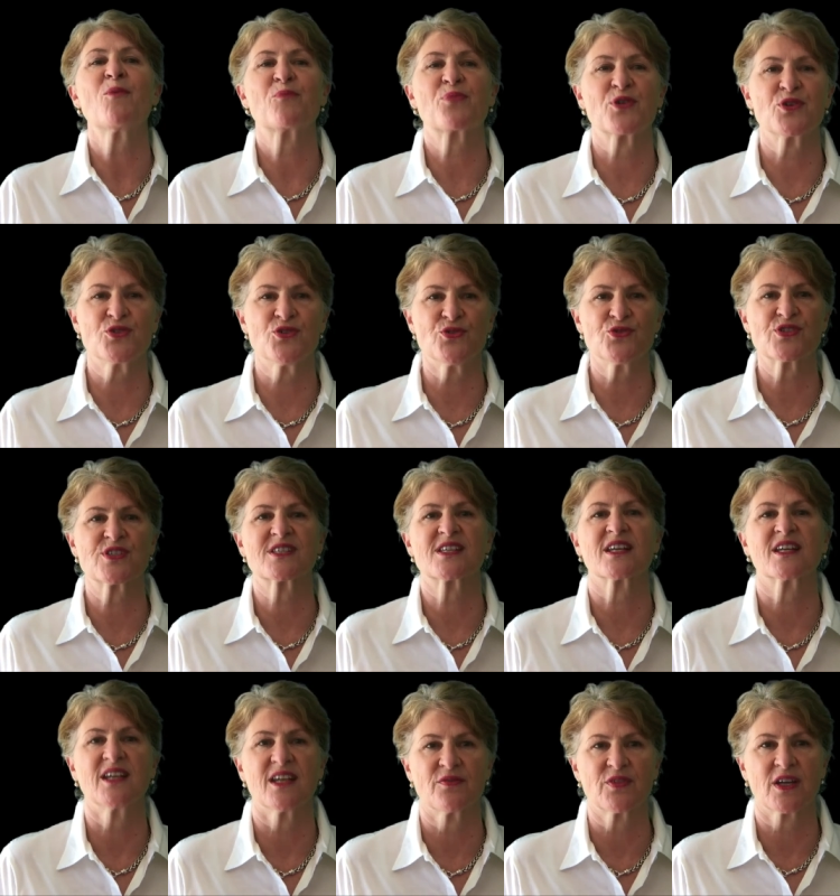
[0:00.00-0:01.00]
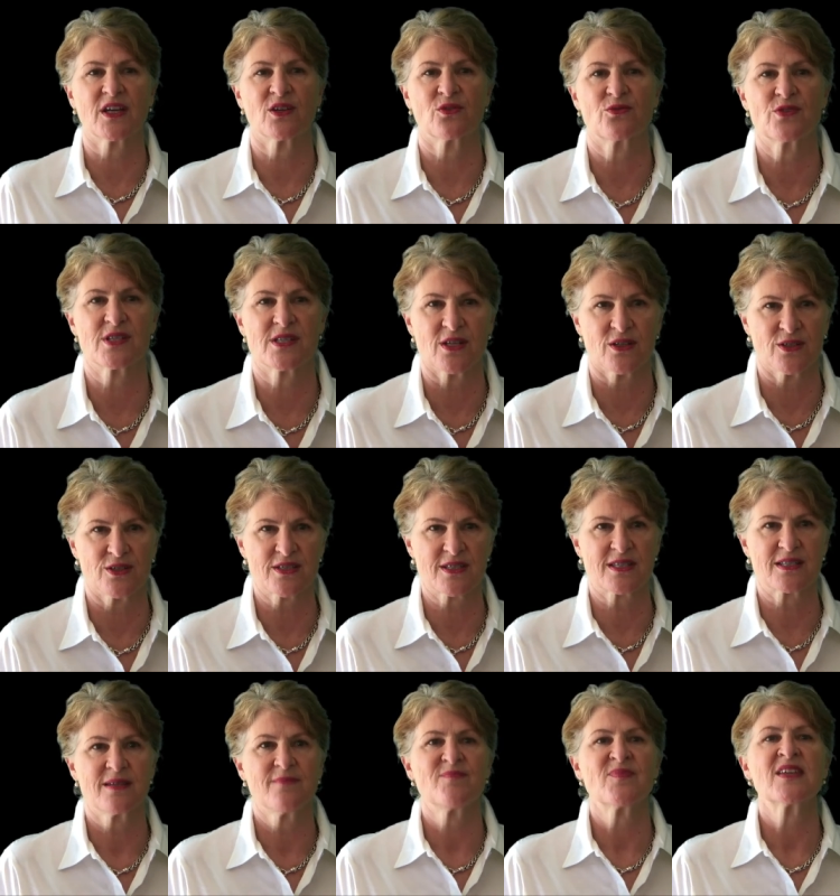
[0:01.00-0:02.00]
produce significant
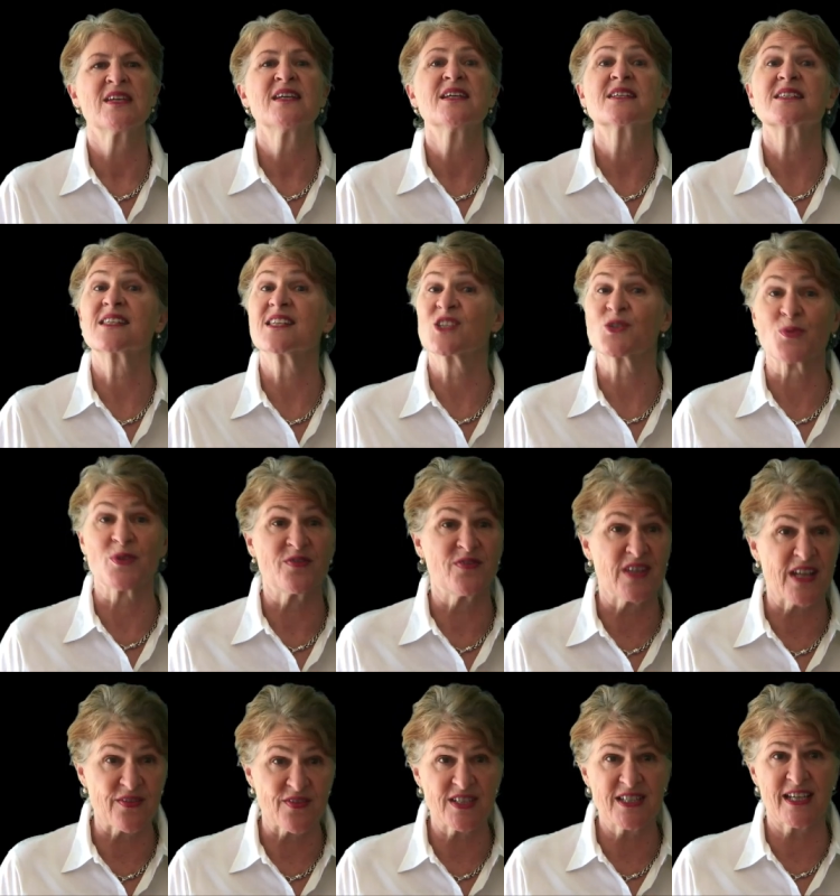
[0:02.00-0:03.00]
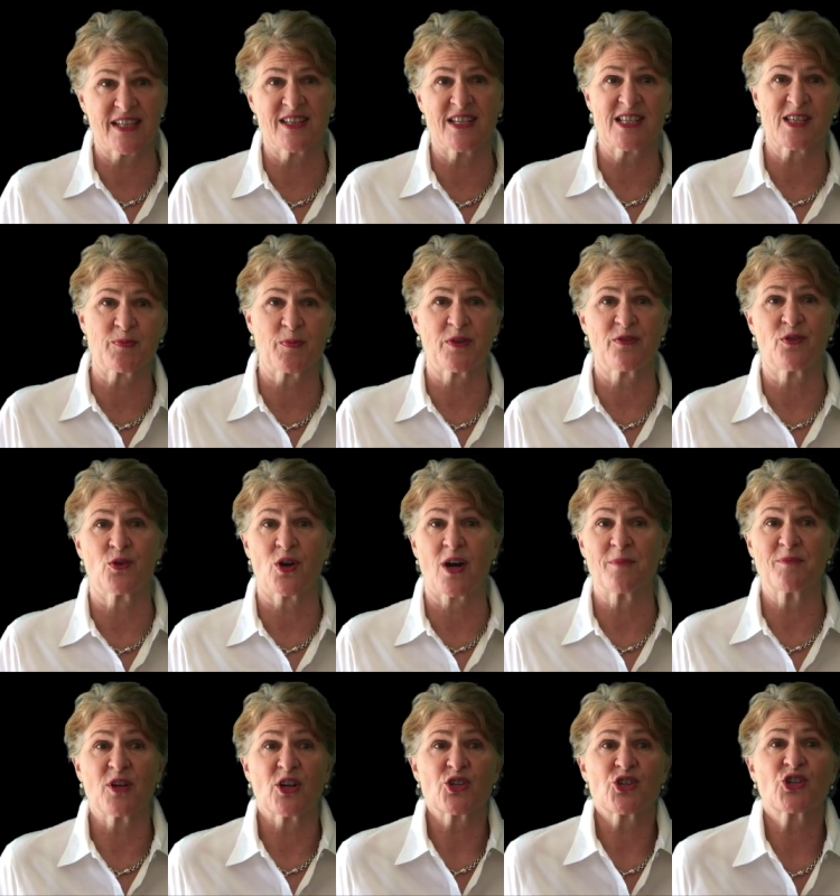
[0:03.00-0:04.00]
results. Since we've never done this before,
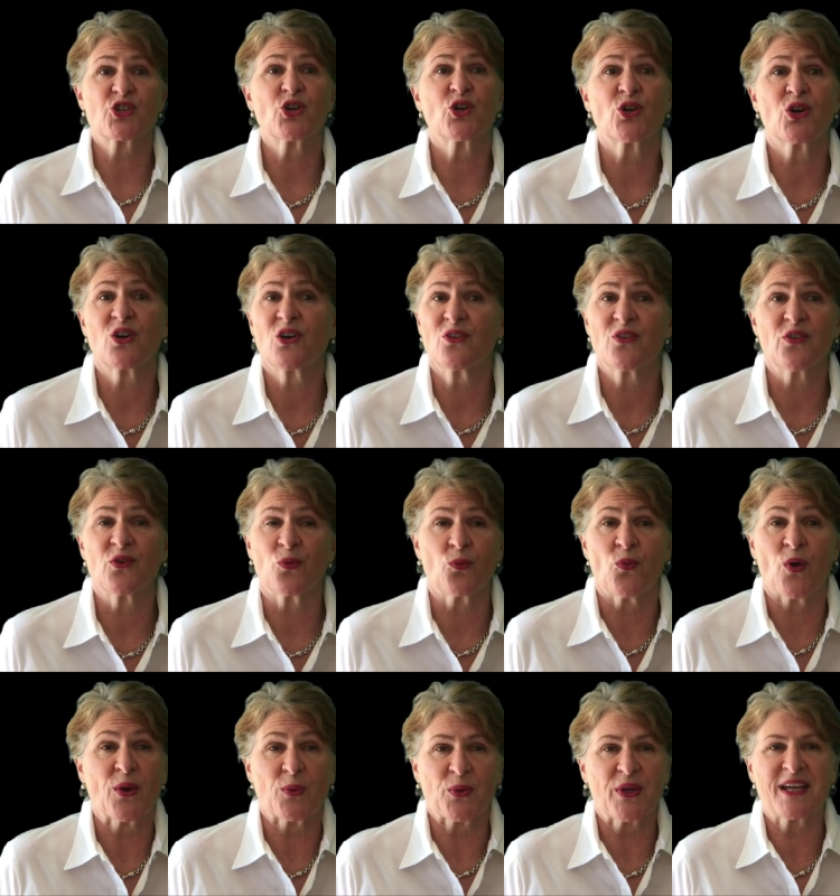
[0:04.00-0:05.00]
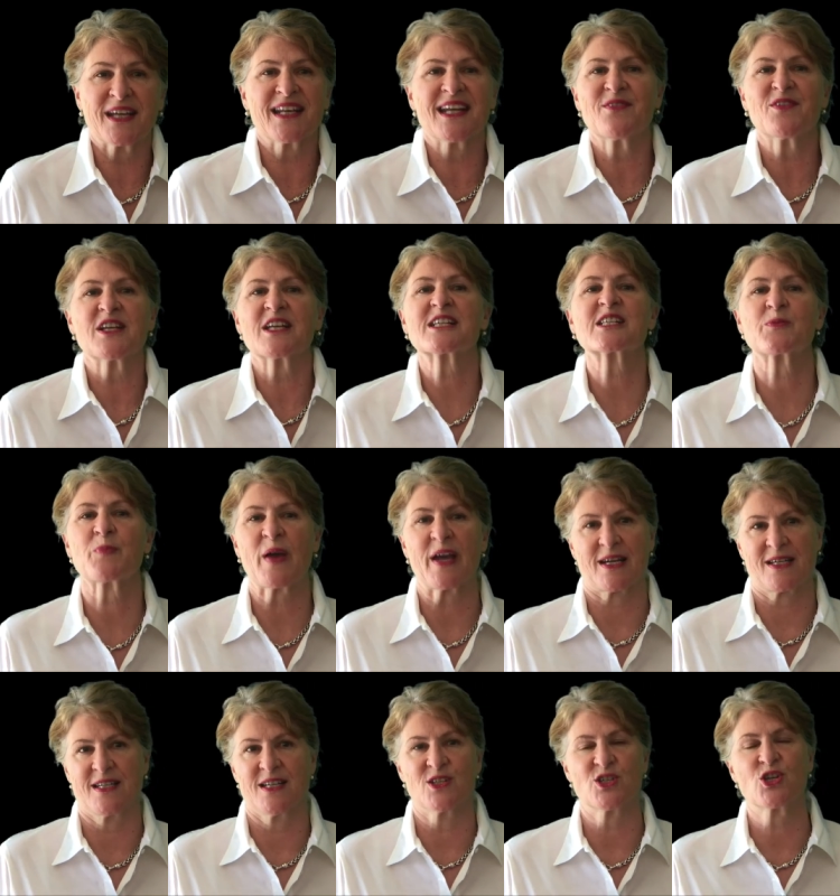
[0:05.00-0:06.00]
I'm not sure what we can even
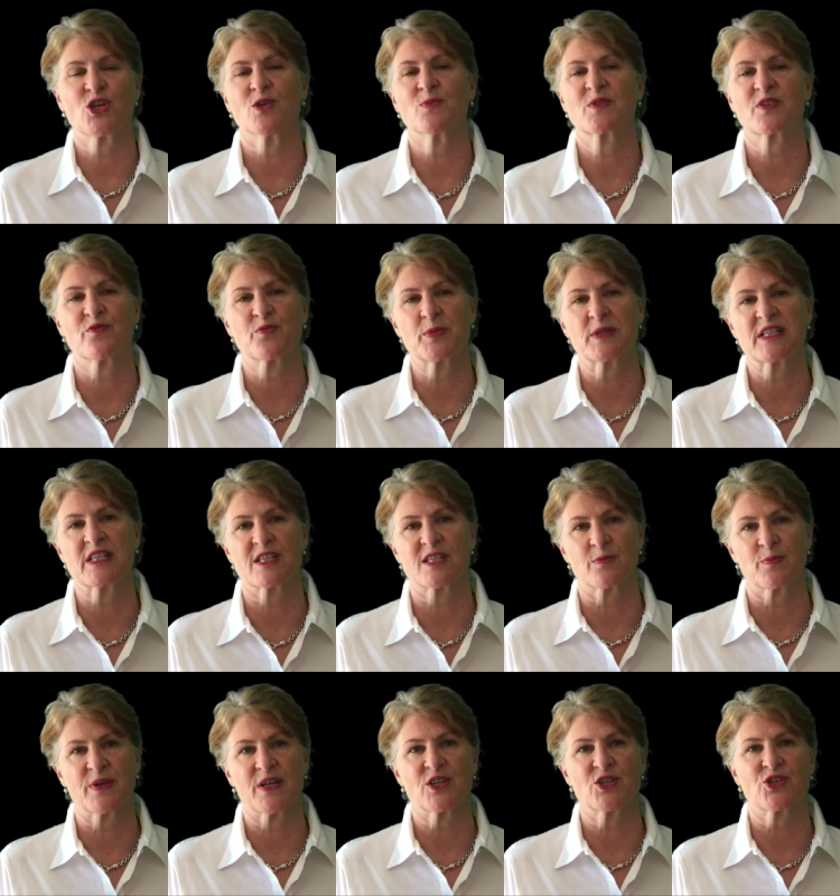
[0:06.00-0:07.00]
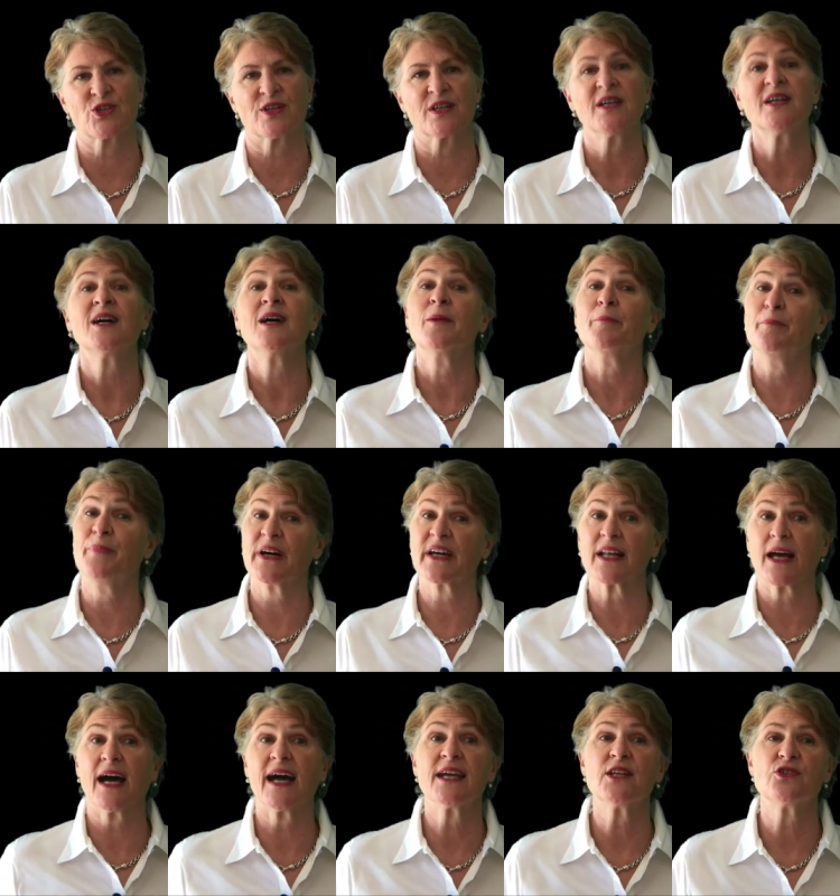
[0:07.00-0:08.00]
expect in terms of participation.
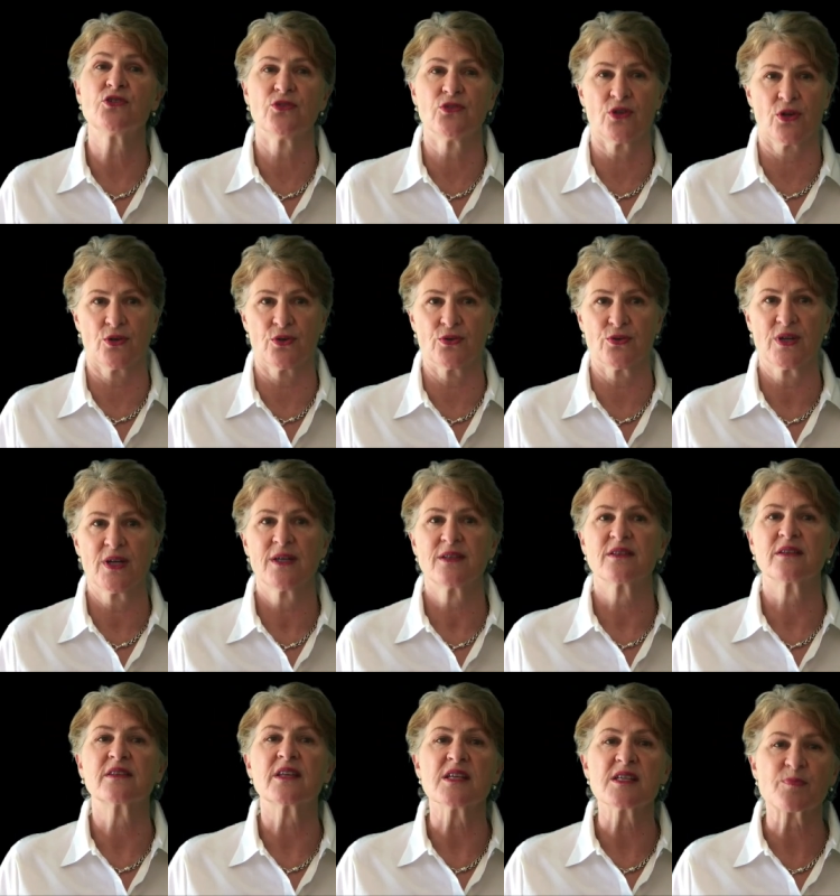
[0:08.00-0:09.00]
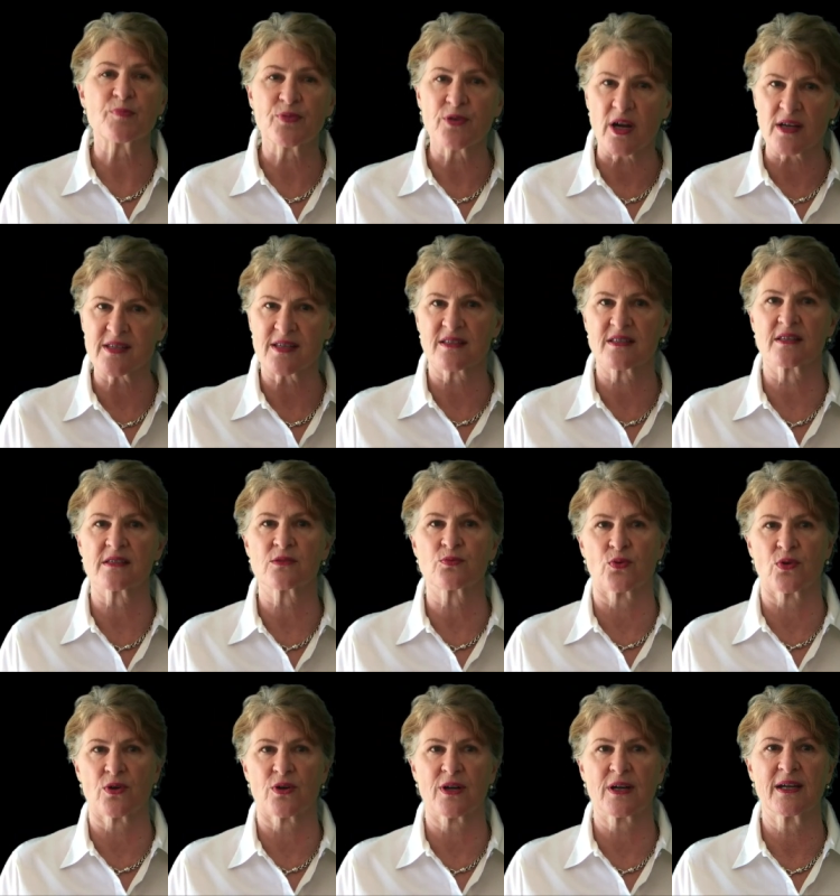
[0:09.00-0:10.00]
But I do know that these processes
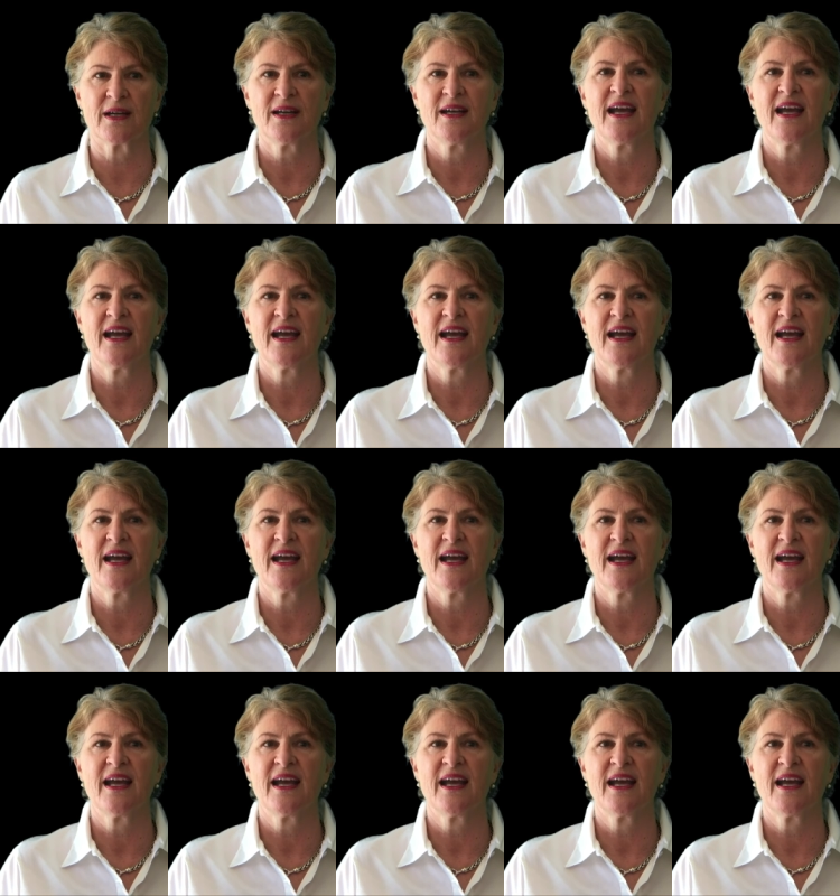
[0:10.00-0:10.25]
work